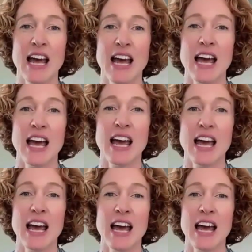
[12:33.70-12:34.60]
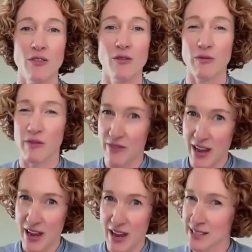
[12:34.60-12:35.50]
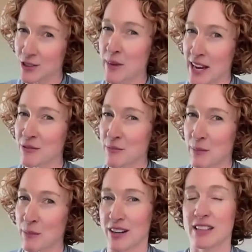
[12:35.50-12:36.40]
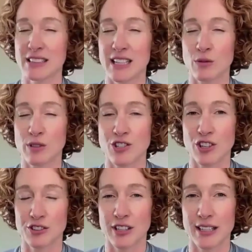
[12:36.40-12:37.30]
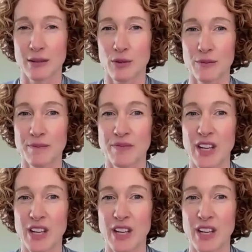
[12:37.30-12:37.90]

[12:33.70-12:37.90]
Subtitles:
and they still might remember that it was a shelter animal.